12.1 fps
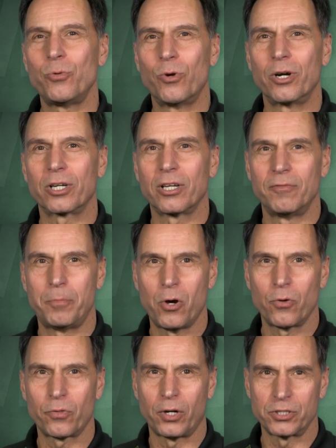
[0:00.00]
work of
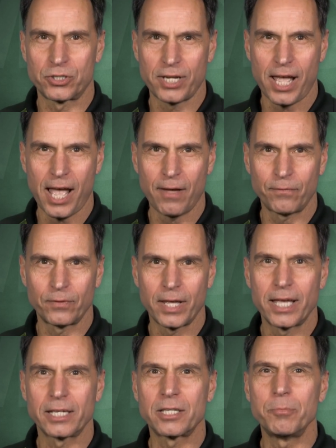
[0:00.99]
both our staff
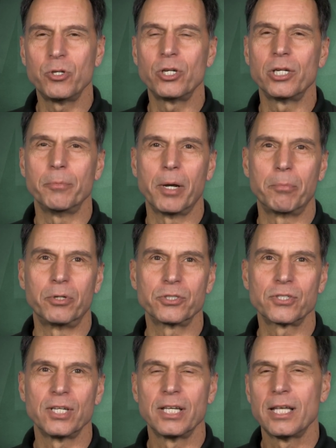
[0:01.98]
and community
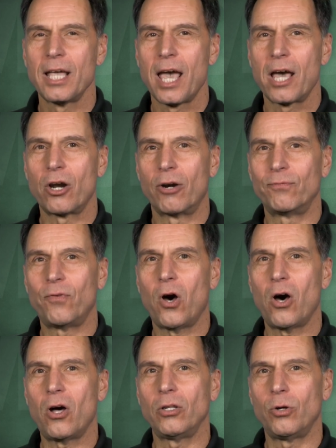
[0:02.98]
members at our
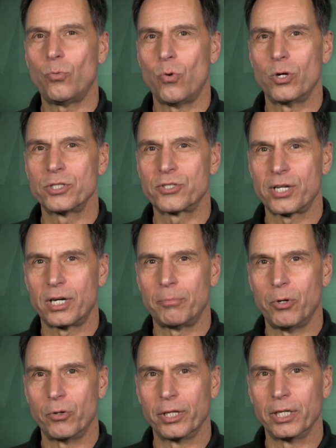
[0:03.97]
Fall Awards
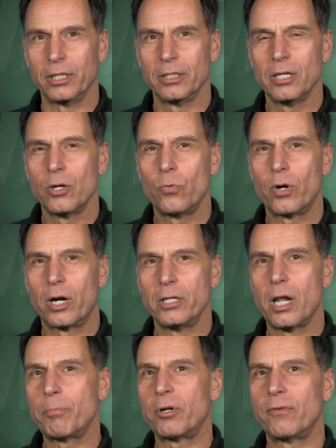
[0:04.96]
ceremony, where a
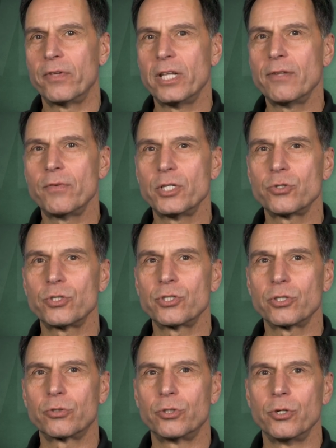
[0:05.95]
number of individuals
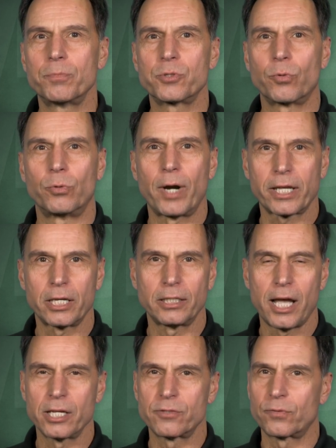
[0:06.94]
and groups were
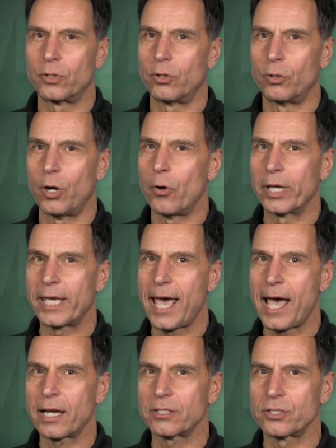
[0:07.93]
recognized for heroic
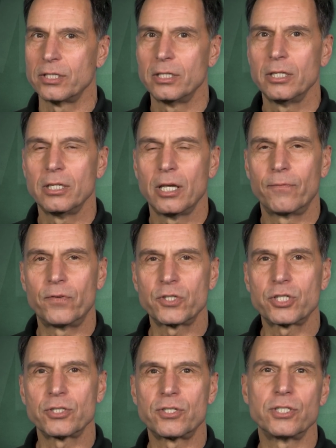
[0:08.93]
acts,
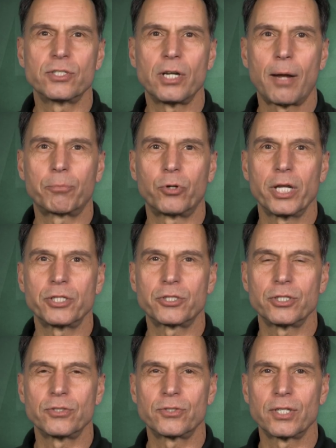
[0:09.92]
efficiencies in
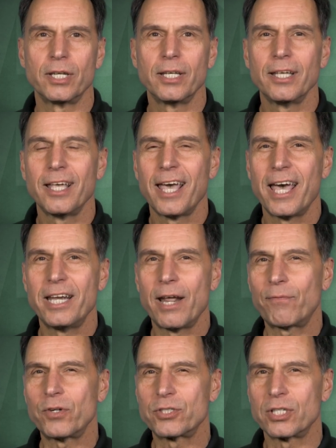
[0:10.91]
operations, and
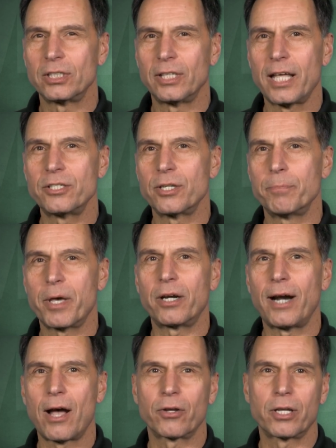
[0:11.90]
efforts that led to
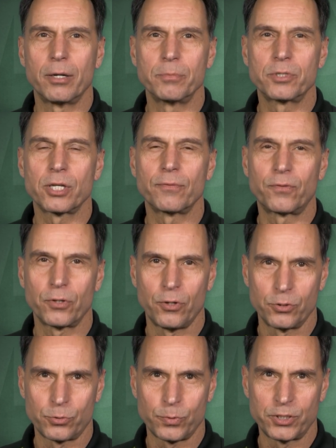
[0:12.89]
better outcomes for
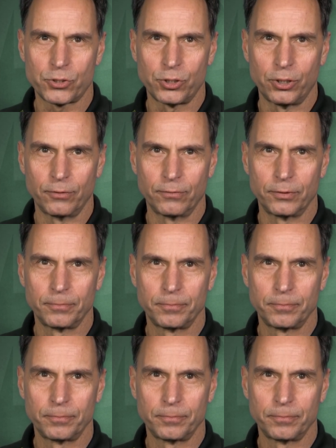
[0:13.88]
those we serve.